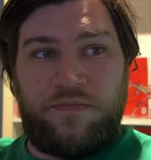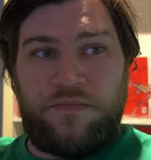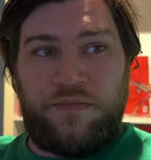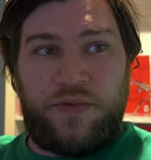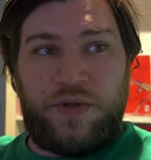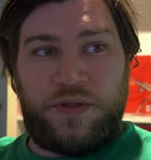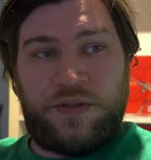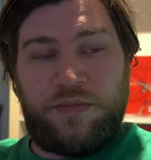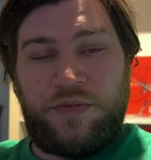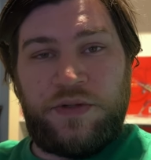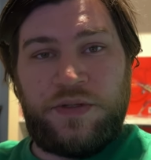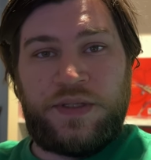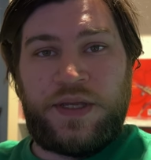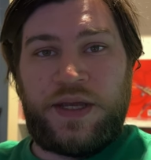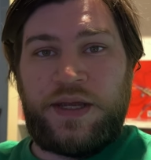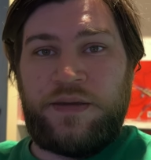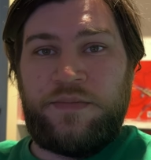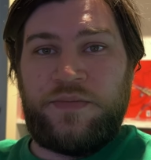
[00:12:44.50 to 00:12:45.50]
multiple
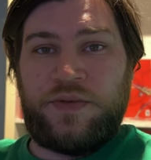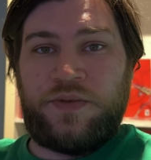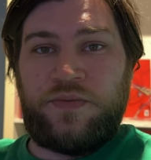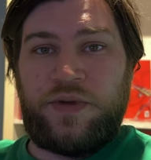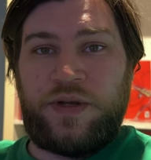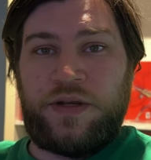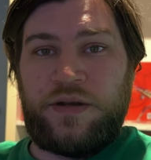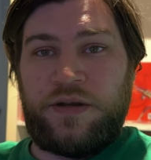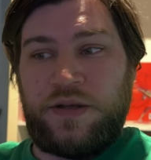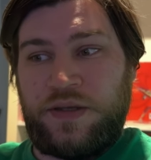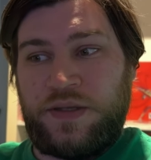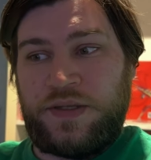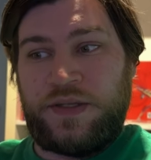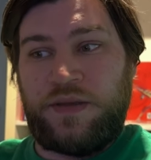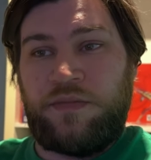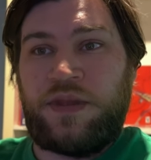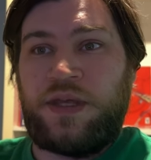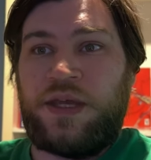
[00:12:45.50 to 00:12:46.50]
times where
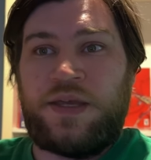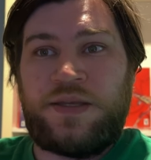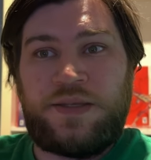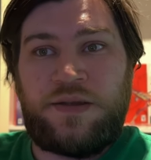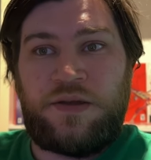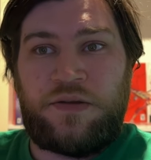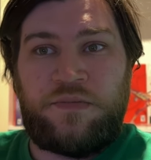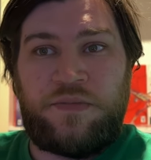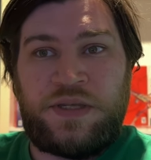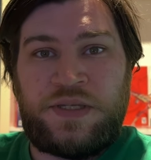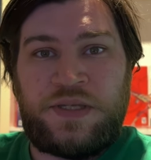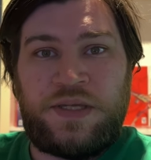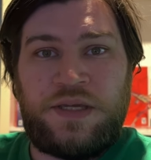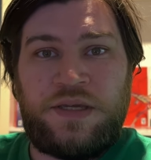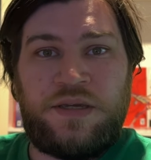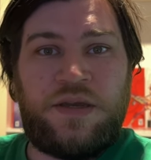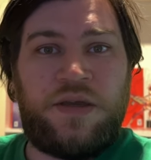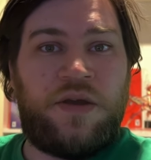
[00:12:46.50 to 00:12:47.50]
something has gone
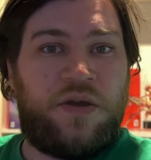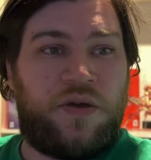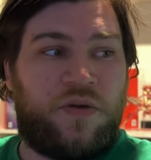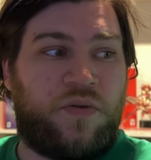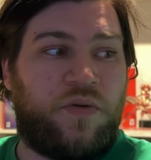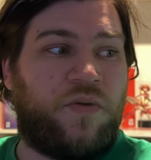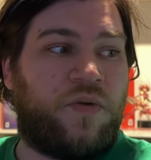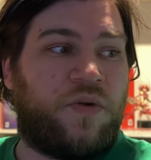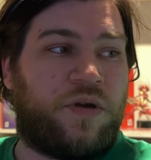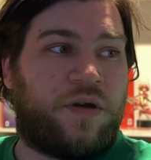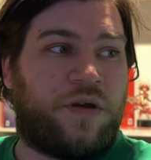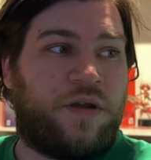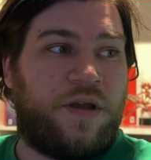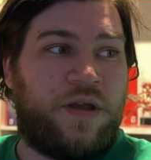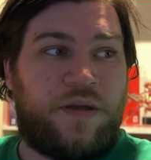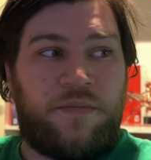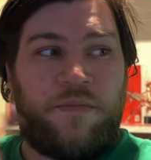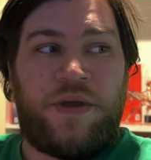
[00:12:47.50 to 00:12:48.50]
missing or
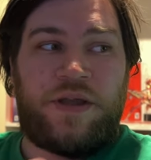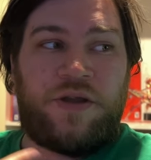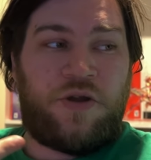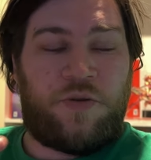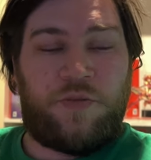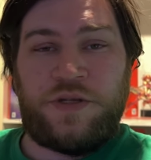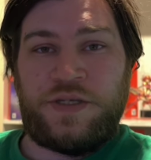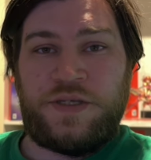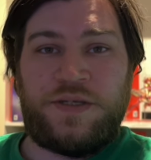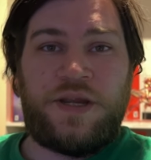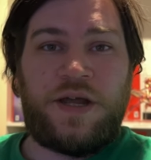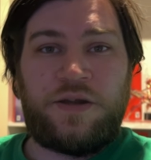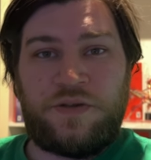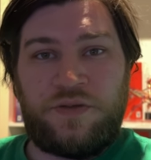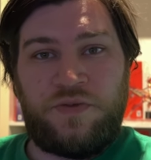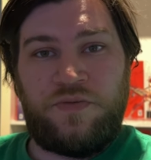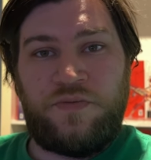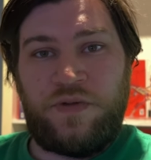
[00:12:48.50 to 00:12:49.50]
my garbage is
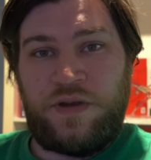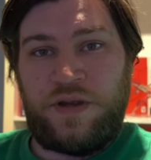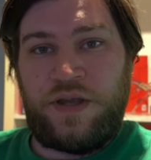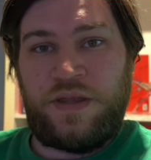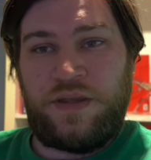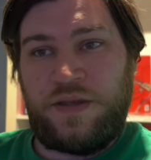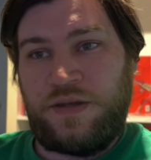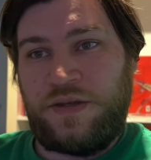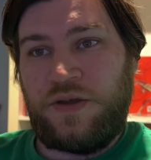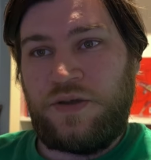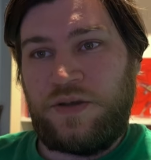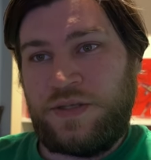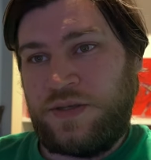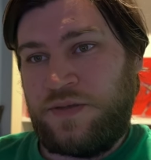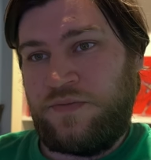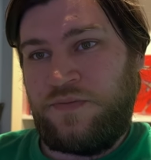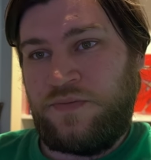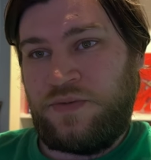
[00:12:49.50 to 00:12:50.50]
knocked over and the
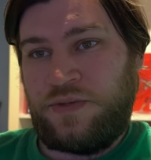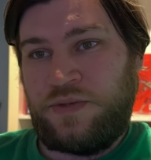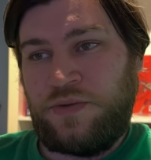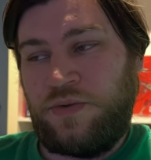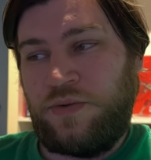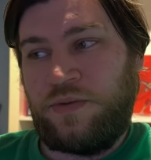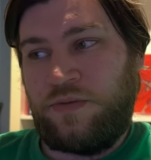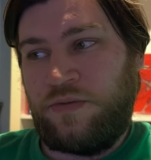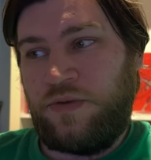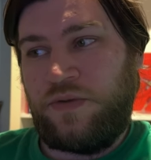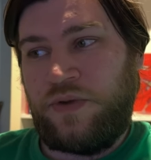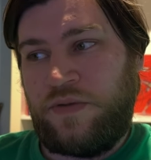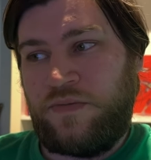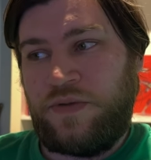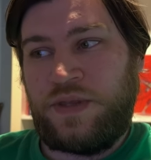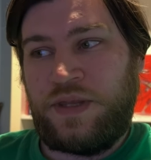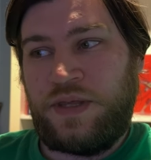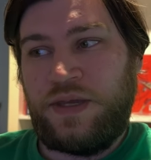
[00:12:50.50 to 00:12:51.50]
dogs have torn through
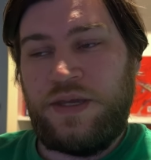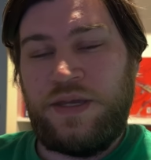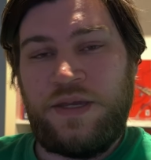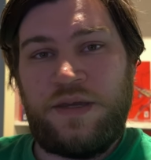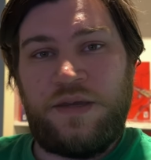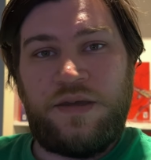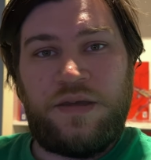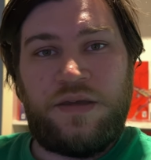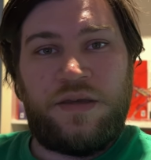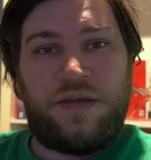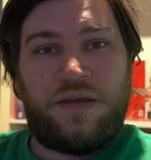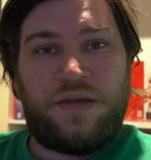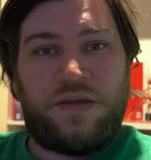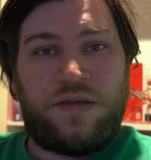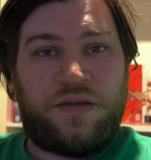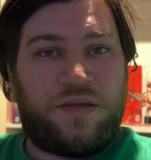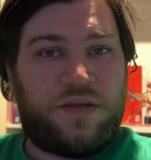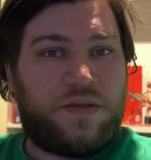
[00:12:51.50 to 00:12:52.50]
everything.
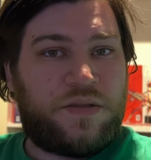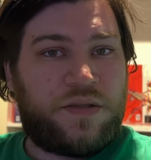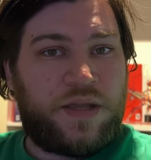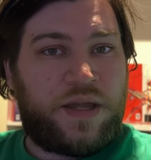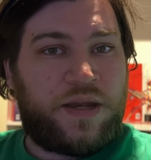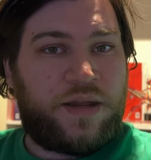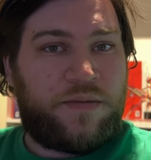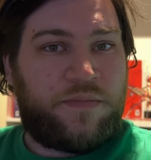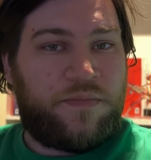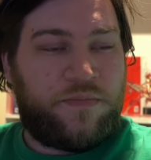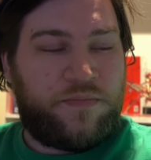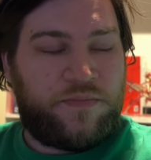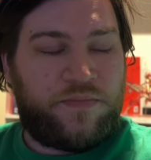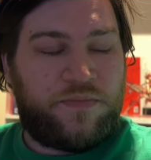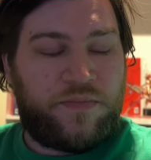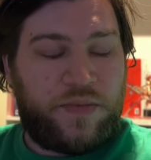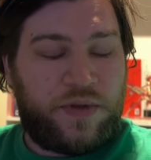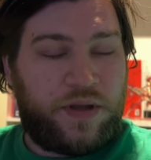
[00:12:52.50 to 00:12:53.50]
And I'm
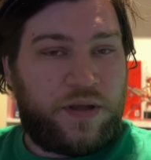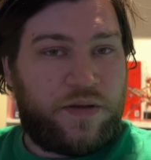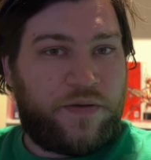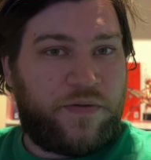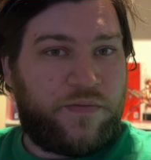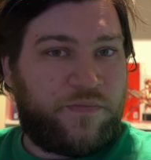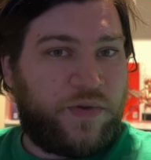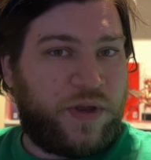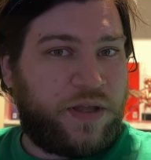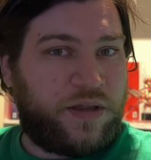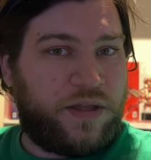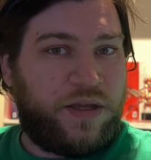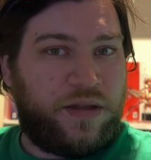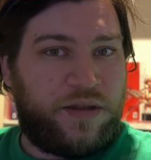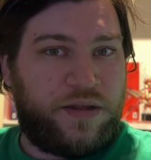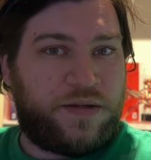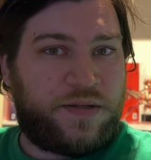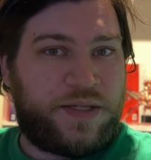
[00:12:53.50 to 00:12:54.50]
frankly,
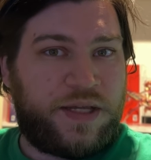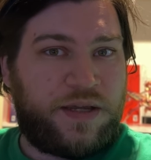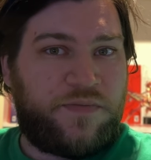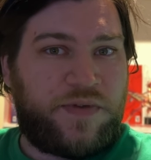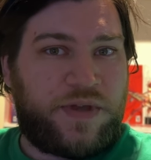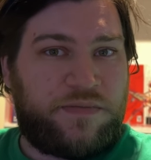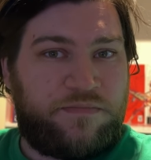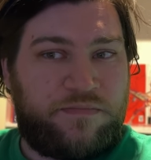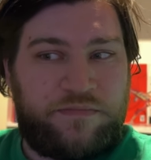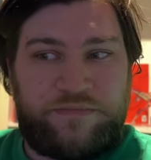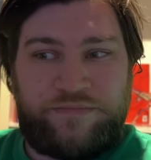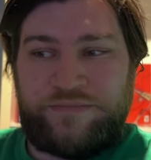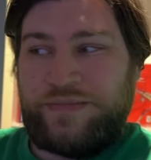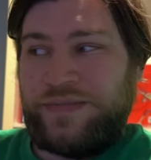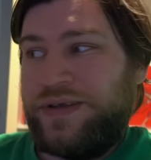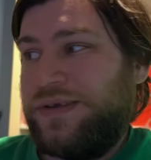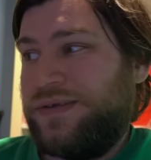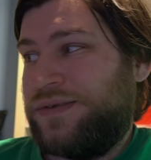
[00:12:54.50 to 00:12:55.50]
a little sick of it.
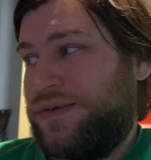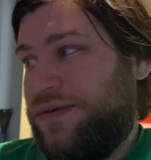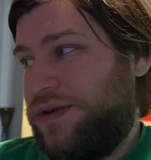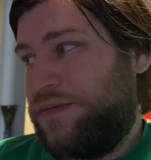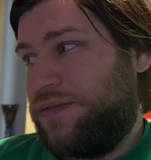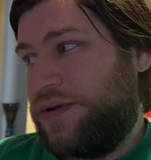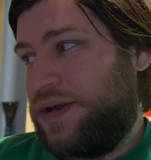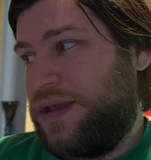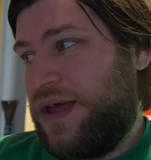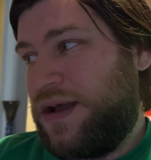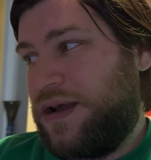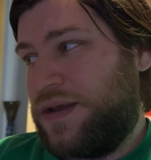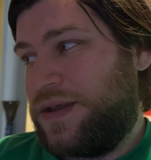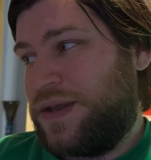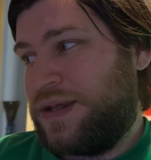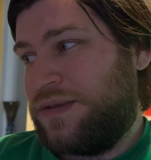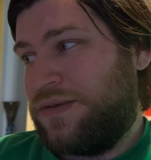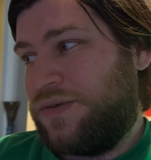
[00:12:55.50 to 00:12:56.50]
So I'm going to put a lock
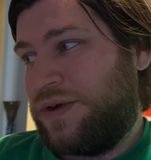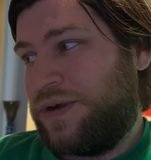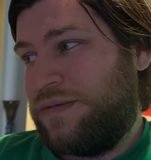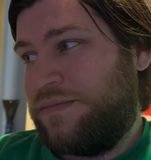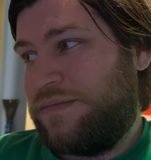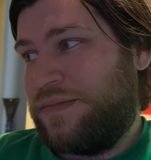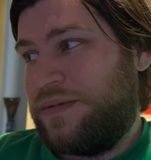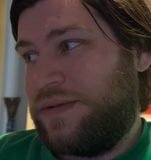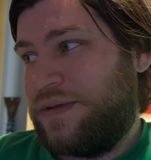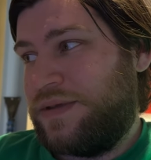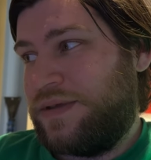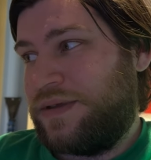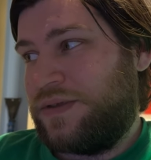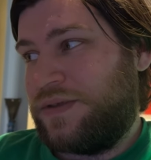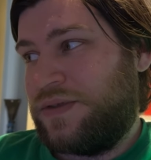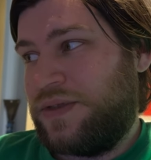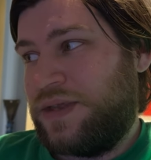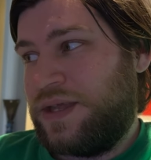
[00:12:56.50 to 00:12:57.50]
on that door
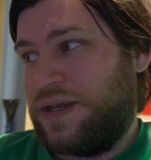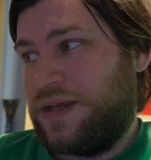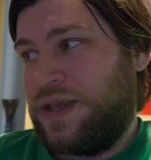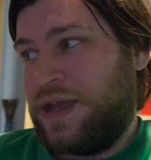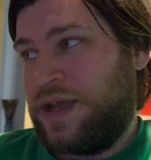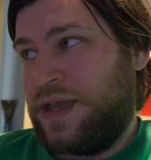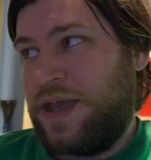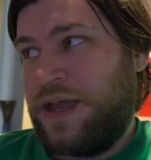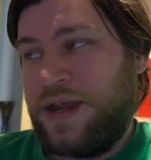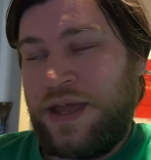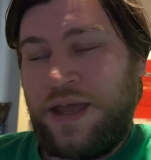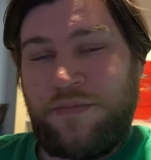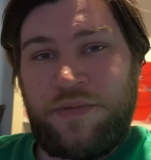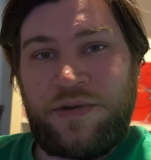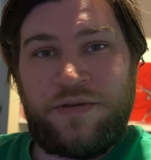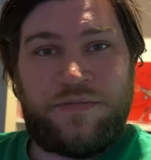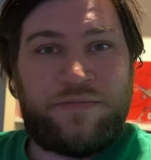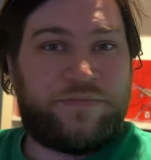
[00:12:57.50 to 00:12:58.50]
so that that can't
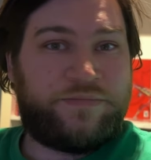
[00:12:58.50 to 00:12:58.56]
happen.